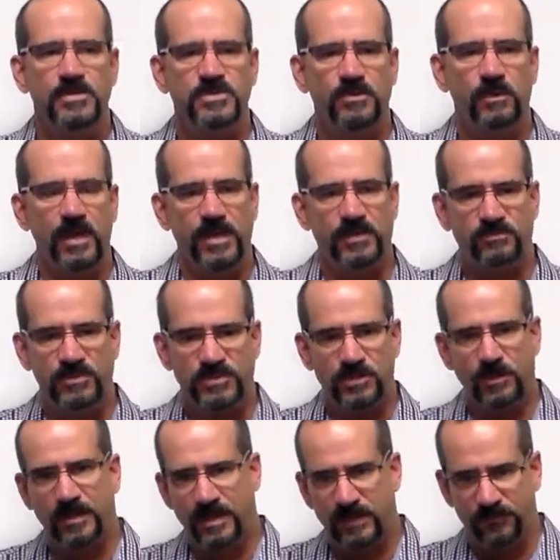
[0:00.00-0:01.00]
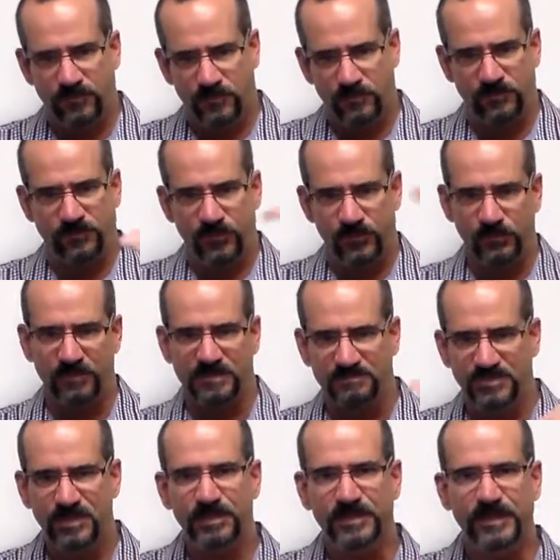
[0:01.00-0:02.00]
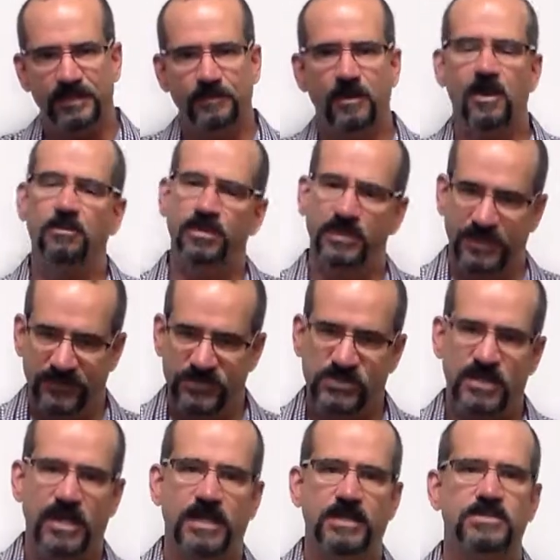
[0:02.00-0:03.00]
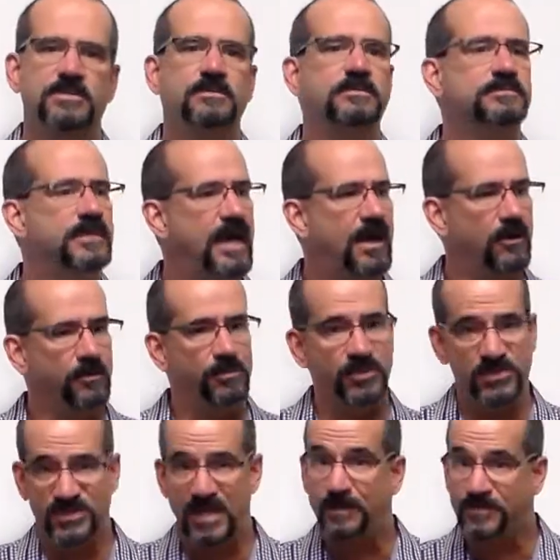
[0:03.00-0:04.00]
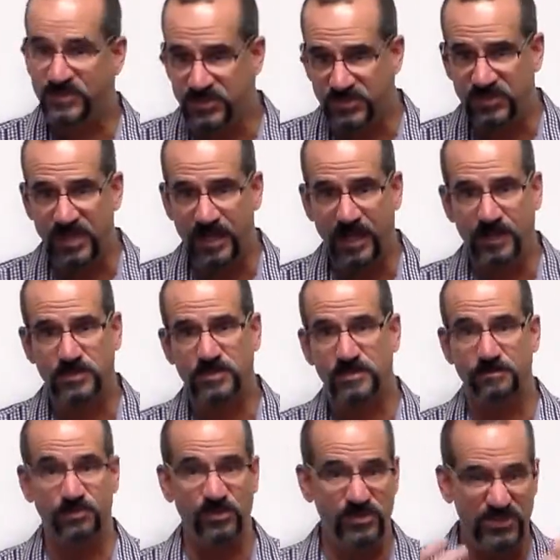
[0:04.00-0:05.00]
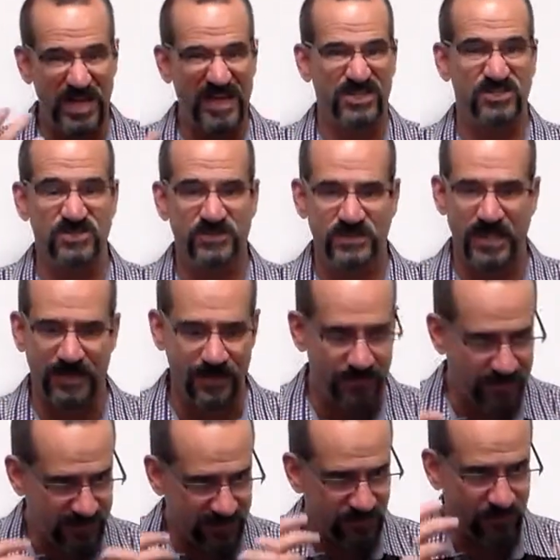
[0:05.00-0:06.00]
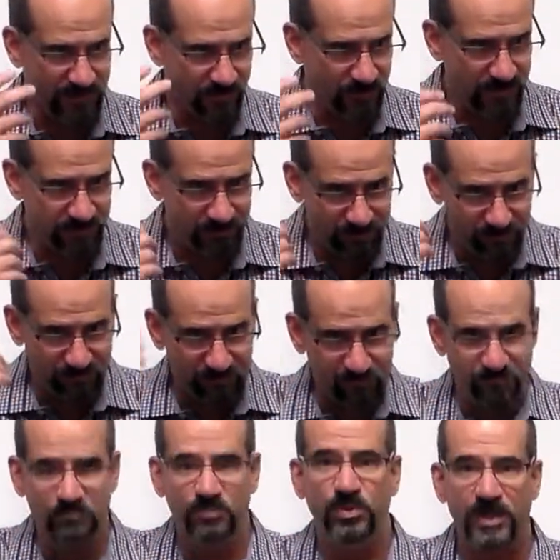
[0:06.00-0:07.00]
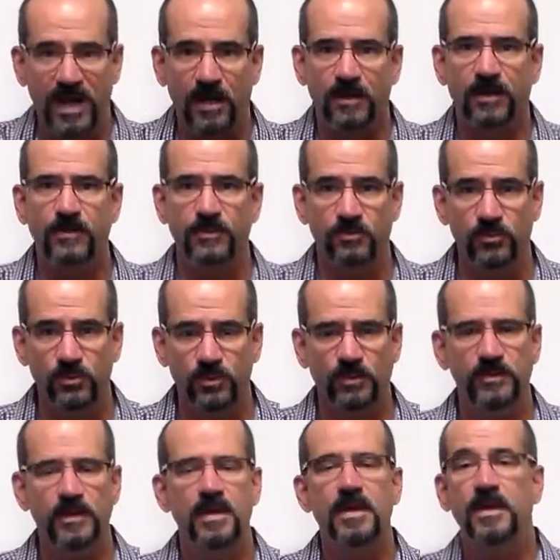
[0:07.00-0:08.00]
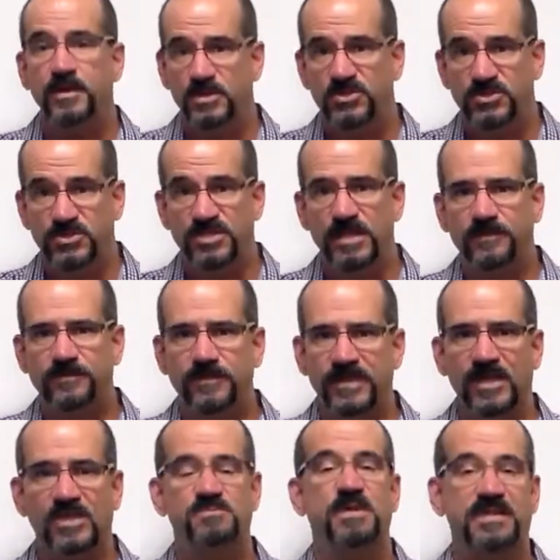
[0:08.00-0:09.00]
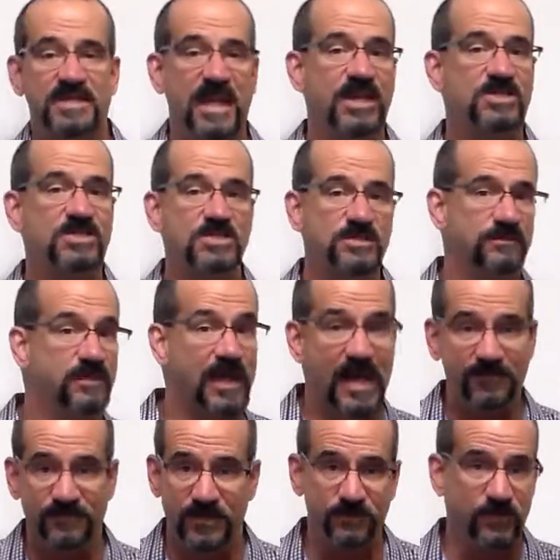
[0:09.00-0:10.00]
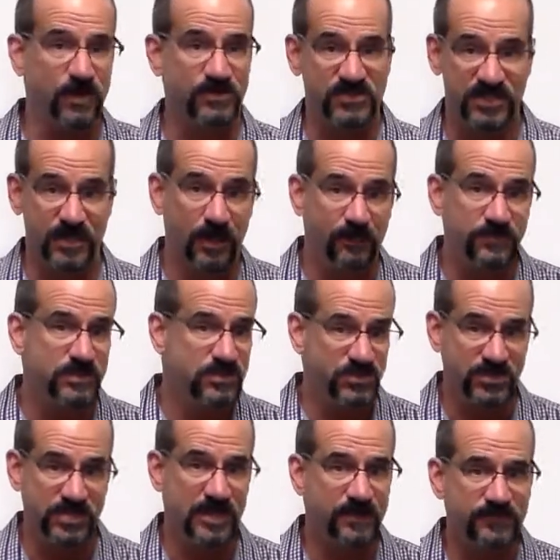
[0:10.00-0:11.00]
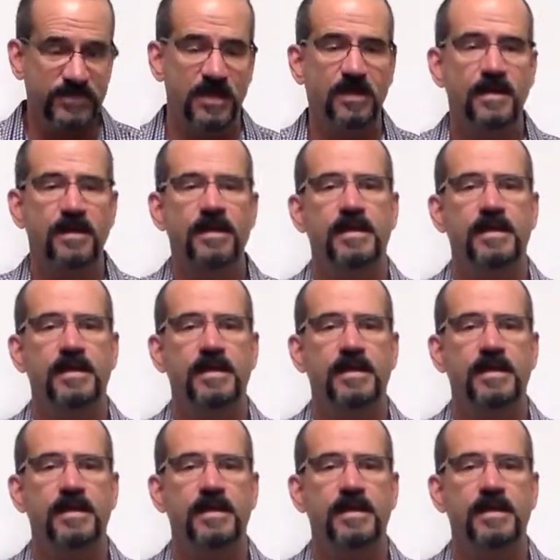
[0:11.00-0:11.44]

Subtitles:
So as we start getting further and further up the building, our beliefs change, our perceptions change, the projections, kind of the things we put out onto the world shift, the expectations of life and of ourselves shift,